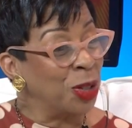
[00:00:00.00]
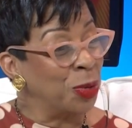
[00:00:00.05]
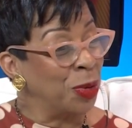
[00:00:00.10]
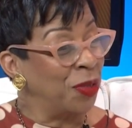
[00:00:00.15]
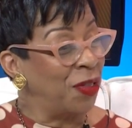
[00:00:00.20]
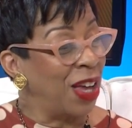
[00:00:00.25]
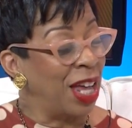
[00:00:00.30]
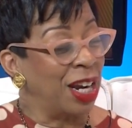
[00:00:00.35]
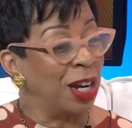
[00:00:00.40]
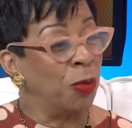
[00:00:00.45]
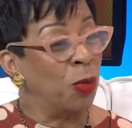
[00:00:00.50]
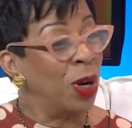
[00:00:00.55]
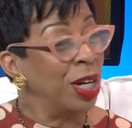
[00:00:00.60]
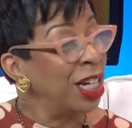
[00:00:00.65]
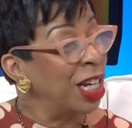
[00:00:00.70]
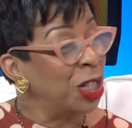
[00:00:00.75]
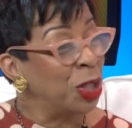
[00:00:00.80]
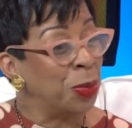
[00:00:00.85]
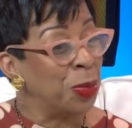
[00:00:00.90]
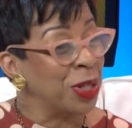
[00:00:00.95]
We've had a
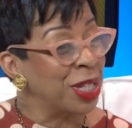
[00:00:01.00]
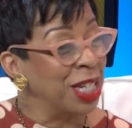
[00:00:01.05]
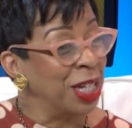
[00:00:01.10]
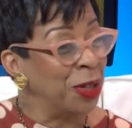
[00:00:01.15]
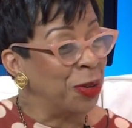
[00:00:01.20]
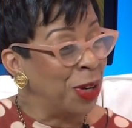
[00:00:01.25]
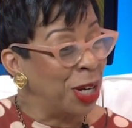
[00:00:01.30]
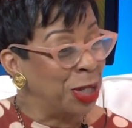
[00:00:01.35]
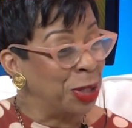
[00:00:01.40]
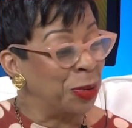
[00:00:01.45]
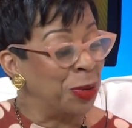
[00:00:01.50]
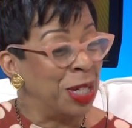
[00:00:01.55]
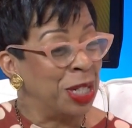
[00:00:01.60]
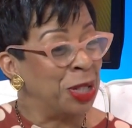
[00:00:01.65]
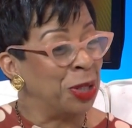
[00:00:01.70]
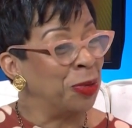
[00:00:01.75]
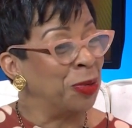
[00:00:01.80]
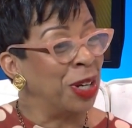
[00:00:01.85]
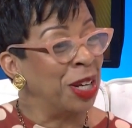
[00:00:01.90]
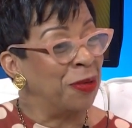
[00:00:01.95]
100%
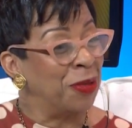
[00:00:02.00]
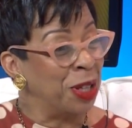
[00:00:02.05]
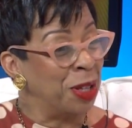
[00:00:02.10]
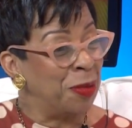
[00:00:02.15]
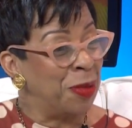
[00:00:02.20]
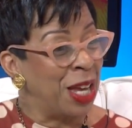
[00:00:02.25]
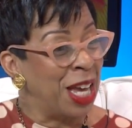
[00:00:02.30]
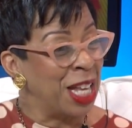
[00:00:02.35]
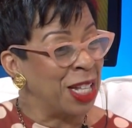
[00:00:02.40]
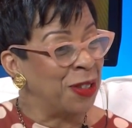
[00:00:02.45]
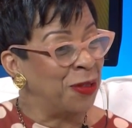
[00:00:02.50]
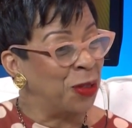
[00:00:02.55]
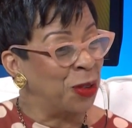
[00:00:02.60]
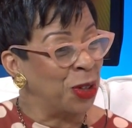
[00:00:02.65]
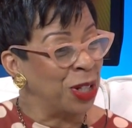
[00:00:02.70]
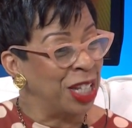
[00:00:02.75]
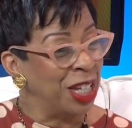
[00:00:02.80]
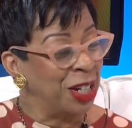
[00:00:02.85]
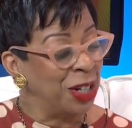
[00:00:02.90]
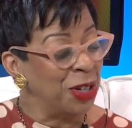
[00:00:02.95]
graduation rate for the past 4
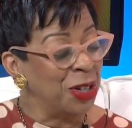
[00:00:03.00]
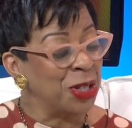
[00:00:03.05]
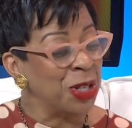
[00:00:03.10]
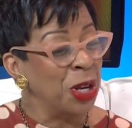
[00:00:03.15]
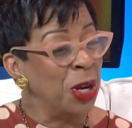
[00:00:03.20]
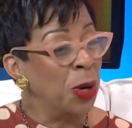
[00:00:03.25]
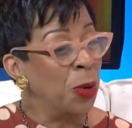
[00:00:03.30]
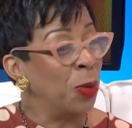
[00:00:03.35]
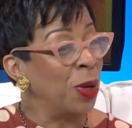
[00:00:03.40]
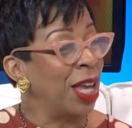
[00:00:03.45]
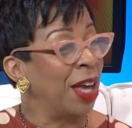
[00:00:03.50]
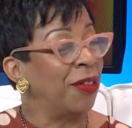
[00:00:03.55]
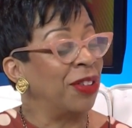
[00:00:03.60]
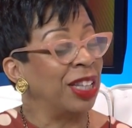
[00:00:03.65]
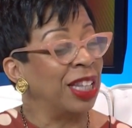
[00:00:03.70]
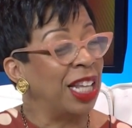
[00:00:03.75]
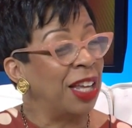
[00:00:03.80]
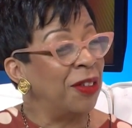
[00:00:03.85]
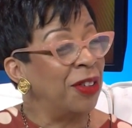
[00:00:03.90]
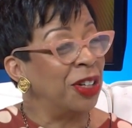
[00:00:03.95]
years. We have
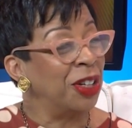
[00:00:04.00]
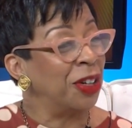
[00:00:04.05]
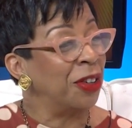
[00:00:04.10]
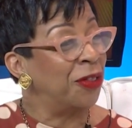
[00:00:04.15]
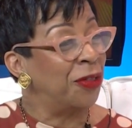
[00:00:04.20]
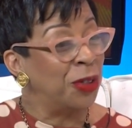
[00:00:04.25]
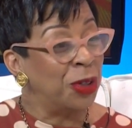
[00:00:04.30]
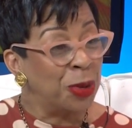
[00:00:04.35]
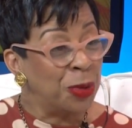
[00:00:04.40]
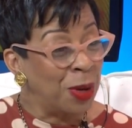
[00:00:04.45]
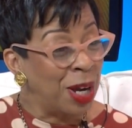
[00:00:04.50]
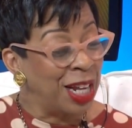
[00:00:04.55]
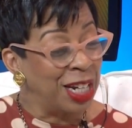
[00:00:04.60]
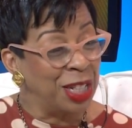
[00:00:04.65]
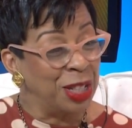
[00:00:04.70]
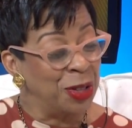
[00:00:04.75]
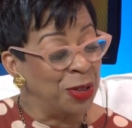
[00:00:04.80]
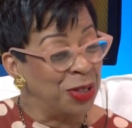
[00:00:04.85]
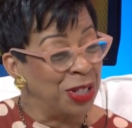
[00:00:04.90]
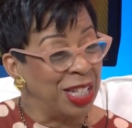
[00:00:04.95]
11 on a full ride at
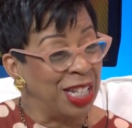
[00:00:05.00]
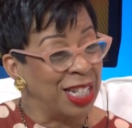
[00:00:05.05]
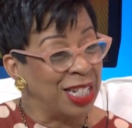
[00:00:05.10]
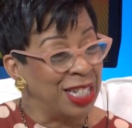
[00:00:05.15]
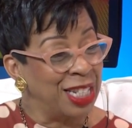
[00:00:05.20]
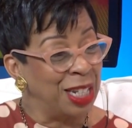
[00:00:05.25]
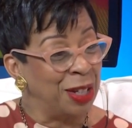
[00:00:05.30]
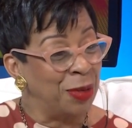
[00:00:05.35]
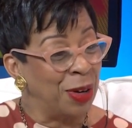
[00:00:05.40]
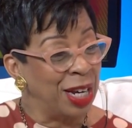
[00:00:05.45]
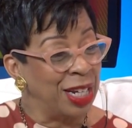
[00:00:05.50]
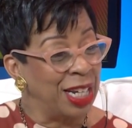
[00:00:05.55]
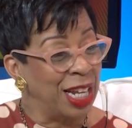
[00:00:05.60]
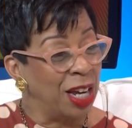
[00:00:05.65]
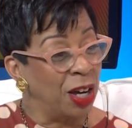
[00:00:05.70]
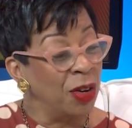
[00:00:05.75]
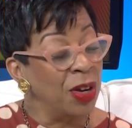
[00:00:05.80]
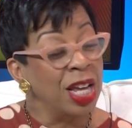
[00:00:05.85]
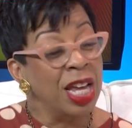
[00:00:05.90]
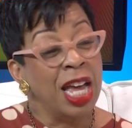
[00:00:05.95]
UCSD right
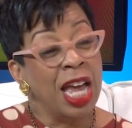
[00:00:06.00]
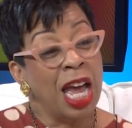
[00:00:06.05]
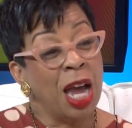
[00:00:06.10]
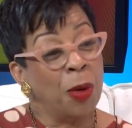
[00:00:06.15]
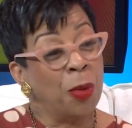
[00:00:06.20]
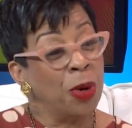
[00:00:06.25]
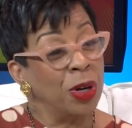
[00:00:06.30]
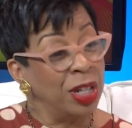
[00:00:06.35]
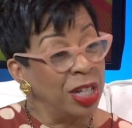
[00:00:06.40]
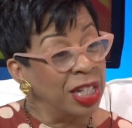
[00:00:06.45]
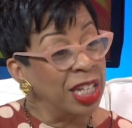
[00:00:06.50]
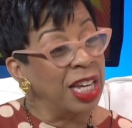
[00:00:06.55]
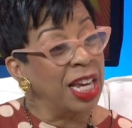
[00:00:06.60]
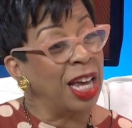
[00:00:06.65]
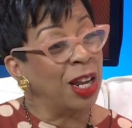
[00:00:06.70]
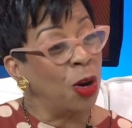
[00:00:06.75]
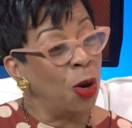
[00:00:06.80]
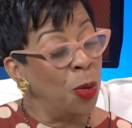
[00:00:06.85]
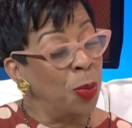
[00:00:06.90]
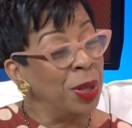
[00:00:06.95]
now, and we're looking
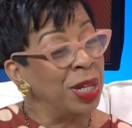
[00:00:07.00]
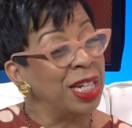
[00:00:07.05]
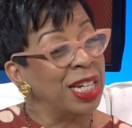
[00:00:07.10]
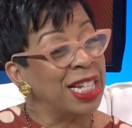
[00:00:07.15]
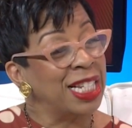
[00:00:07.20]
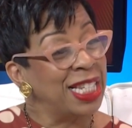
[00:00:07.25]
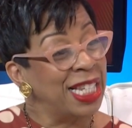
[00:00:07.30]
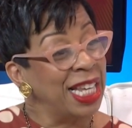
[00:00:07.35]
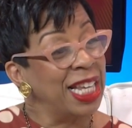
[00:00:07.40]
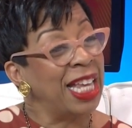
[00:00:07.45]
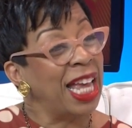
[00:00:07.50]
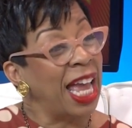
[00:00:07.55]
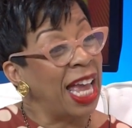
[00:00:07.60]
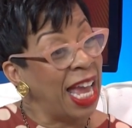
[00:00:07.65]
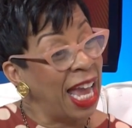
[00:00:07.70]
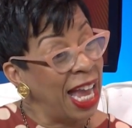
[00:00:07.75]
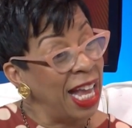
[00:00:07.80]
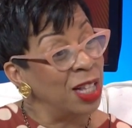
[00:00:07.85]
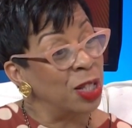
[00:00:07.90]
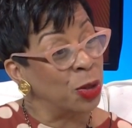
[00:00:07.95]
at opening a
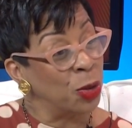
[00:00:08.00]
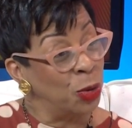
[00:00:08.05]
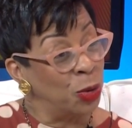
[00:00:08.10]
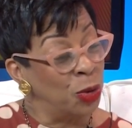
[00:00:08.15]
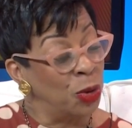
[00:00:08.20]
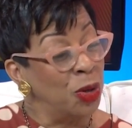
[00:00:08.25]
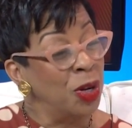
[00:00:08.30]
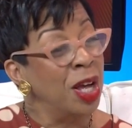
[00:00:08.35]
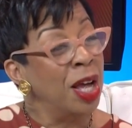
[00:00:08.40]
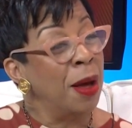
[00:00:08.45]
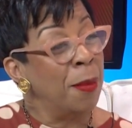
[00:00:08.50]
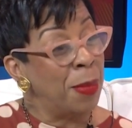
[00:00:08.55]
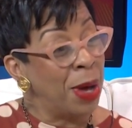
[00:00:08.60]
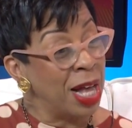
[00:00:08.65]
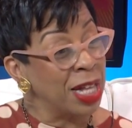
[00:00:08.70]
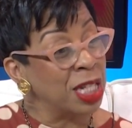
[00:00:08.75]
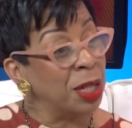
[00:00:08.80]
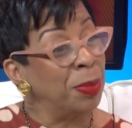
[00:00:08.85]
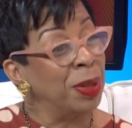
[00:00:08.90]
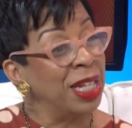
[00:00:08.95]
TK8 school,
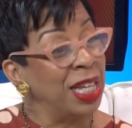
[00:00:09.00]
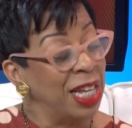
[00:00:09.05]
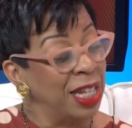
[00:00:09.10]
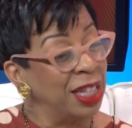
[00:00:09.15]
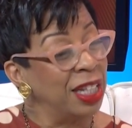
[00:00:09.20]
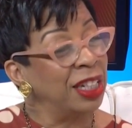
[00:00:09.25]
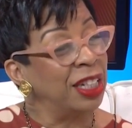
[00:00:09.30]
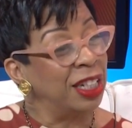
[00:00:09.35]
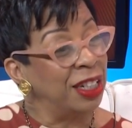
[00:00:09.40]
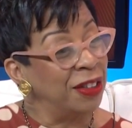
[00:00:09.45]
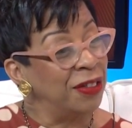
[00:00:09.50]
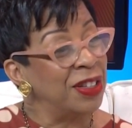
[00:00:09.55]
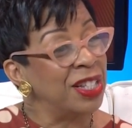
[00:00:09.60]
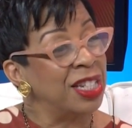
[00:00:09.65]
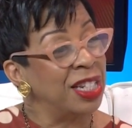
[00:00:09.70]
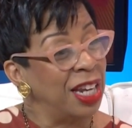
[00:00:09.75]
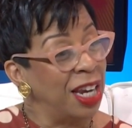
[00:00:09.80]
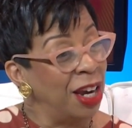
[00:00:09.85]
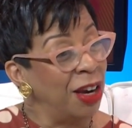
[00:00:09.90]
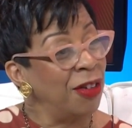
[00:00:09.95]
possibly in the Linda
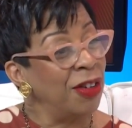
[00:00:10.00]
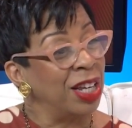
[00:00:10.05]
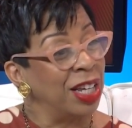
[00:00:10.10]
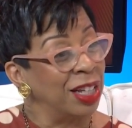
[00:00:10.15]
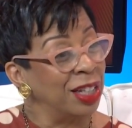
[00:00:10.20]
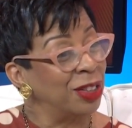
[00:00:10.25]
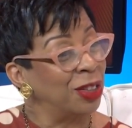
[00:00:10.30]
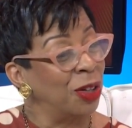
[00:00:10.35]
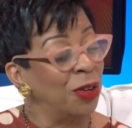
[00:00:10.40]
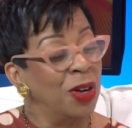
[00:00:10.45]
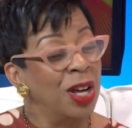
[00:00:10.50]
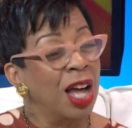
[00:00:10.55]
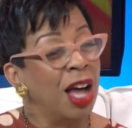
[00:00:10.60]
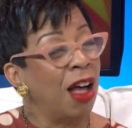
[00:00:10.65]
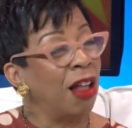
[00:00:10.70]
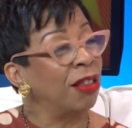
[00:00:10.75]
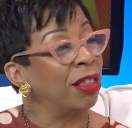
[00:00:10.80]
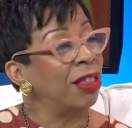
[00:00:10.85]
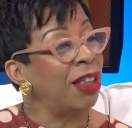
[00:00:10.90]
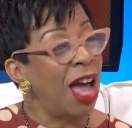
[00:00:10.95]
Vista area. So
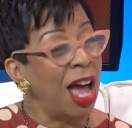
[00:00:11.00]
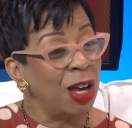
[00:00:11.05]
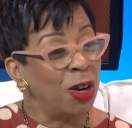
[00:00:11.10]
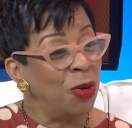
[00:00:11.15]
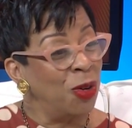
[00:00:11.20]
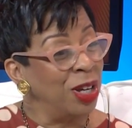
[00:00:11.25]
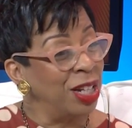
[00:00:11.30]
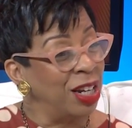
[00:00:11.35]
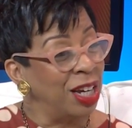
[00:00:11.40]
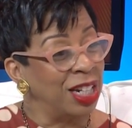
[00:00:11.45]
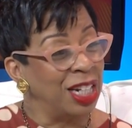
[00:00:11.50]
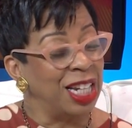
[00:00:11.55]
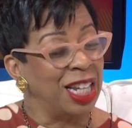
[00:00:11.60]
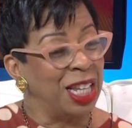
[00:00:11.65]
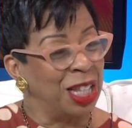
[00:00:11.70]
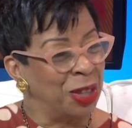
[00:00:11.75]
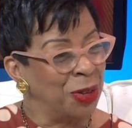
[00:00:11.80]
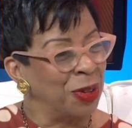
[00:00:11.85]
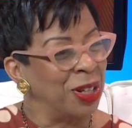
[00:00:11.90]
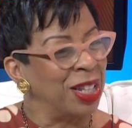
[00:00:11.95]
a lot going on at
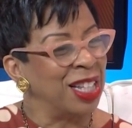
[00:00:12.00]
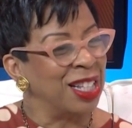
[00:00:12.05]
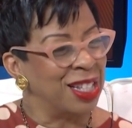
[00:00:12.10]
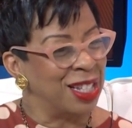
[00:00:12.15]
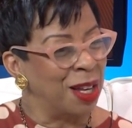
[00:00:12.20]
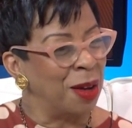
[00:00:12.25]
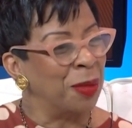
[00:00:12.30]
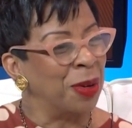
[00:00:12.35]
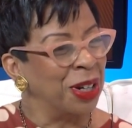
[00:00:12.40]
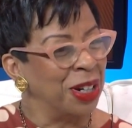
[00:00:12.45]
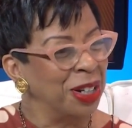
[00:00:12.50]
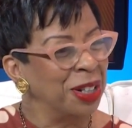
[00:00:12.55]
E3 this summer.